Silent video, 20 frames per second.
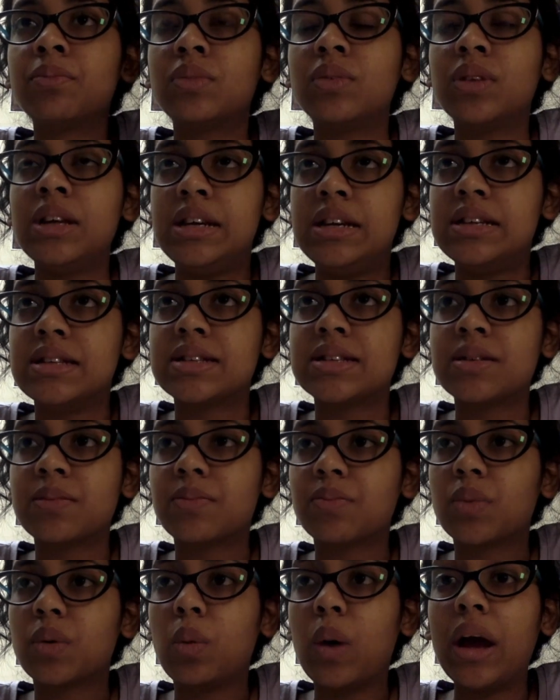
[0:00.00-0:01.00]
these
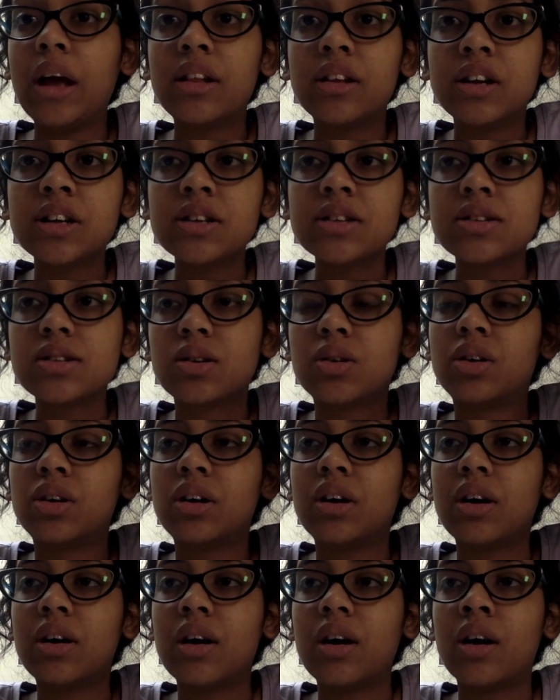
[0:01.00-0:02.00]
whalers
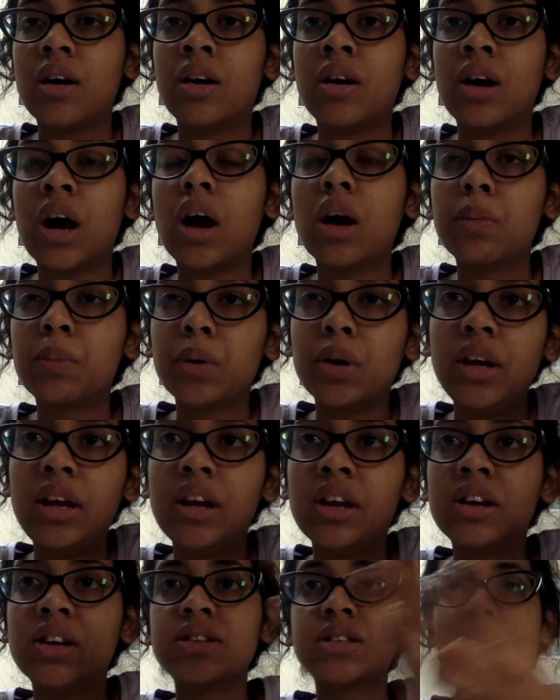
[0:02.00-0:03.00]
or
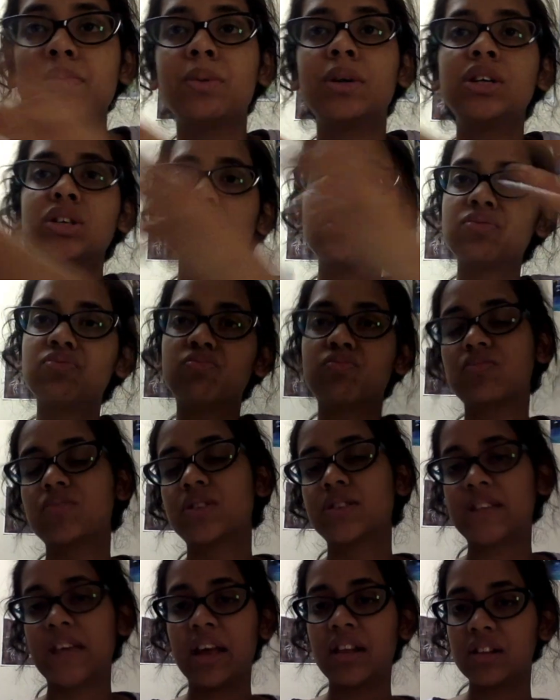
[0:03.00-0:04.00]
harpooneers, a bunch of
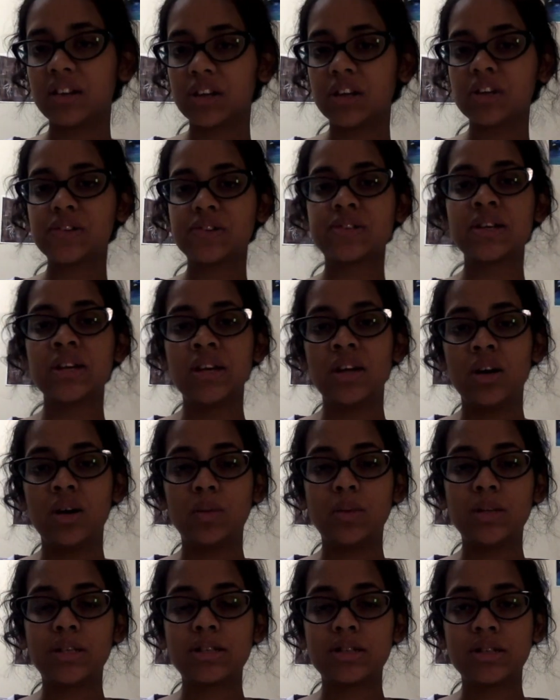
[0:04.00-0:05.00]
sailors
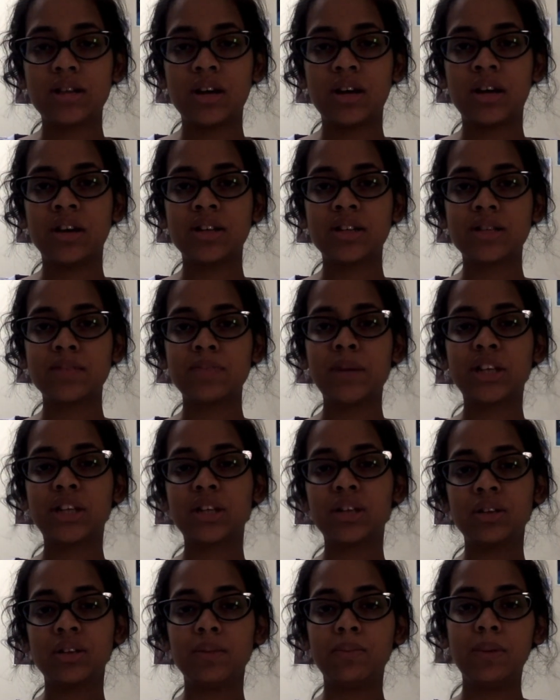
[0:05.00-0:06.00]
with
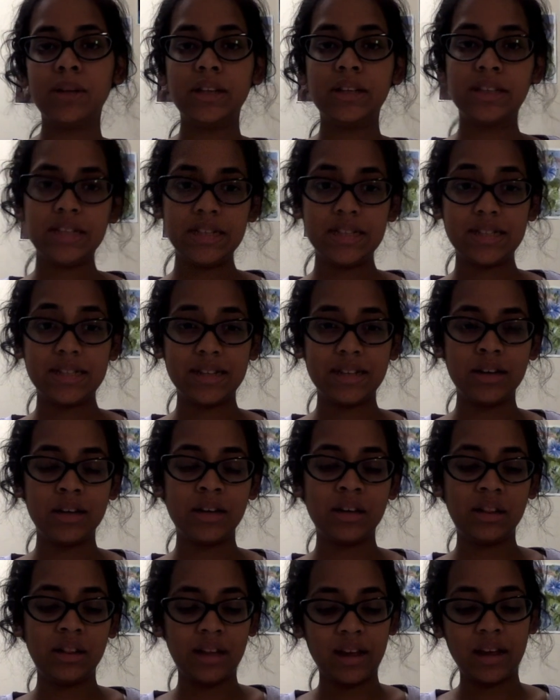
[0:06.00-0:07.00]
special abilities to
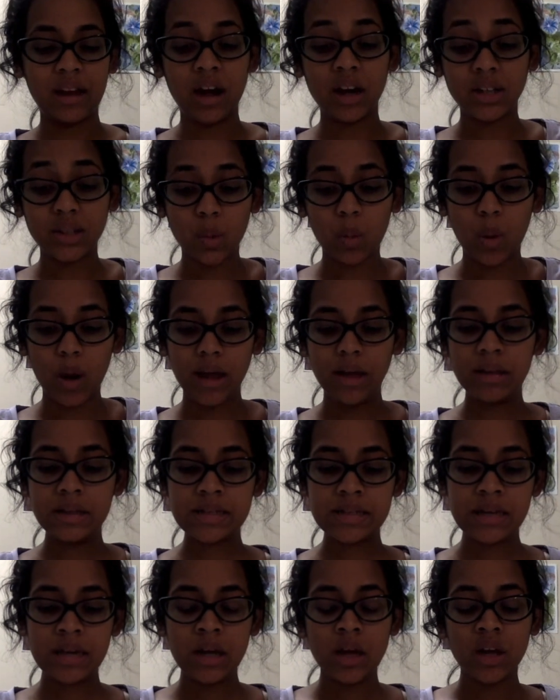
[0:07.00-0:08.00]
like hunt
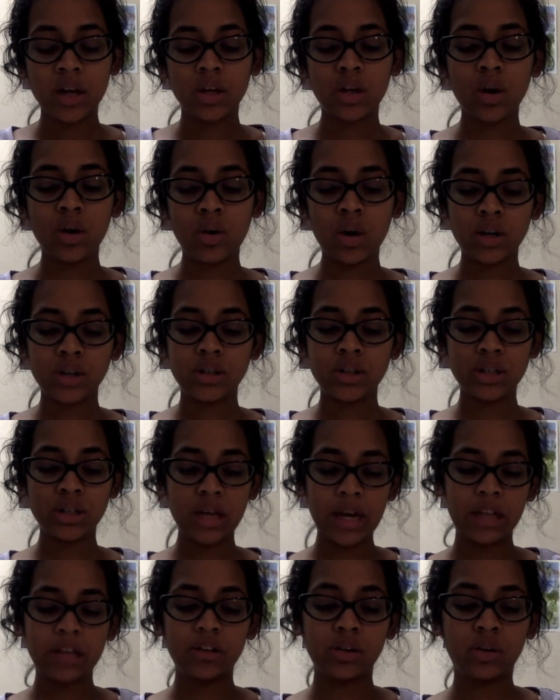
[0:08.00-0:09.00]
whales go on
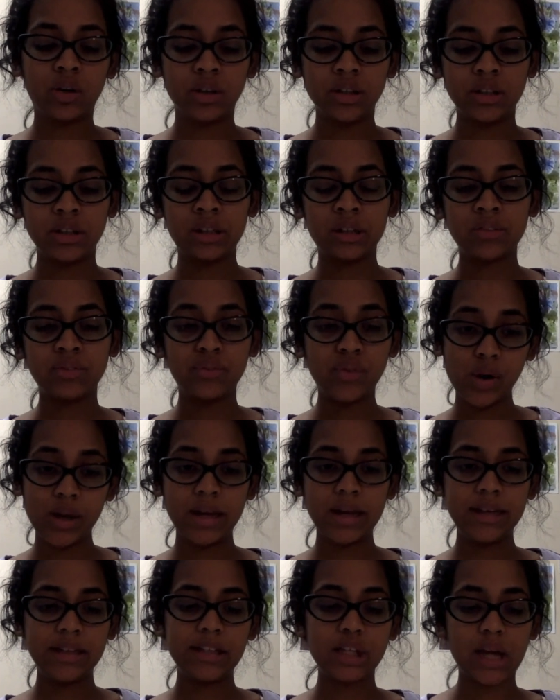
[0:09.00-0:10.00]
together on a
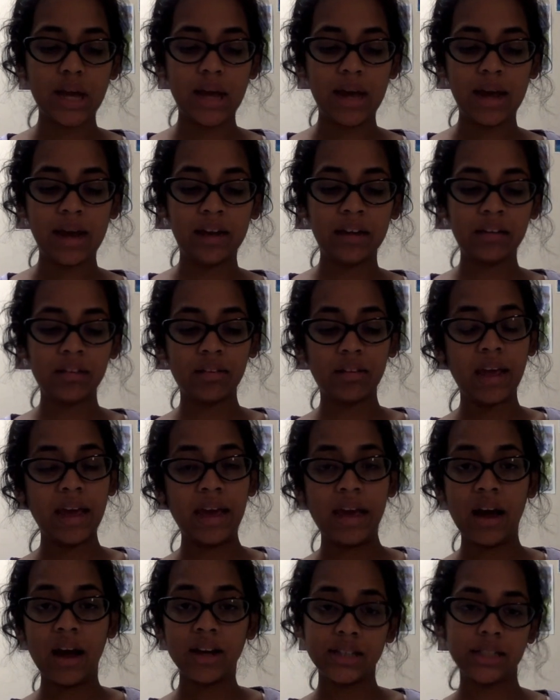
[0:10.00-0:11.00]
voyage, and they
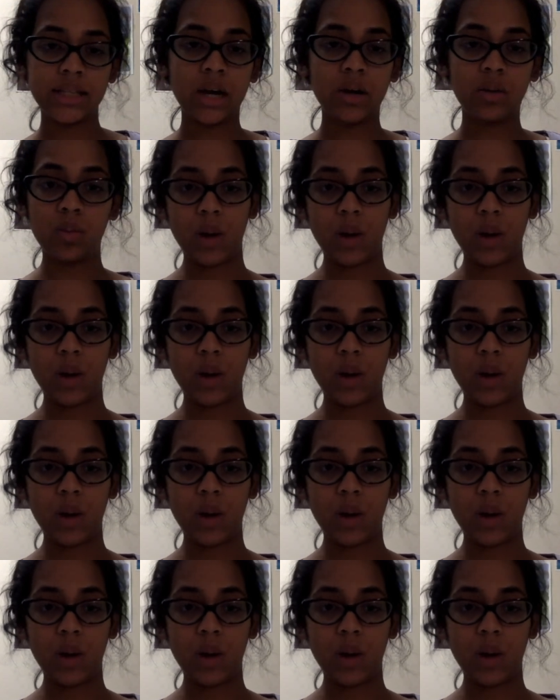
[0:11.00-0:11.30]
hunt down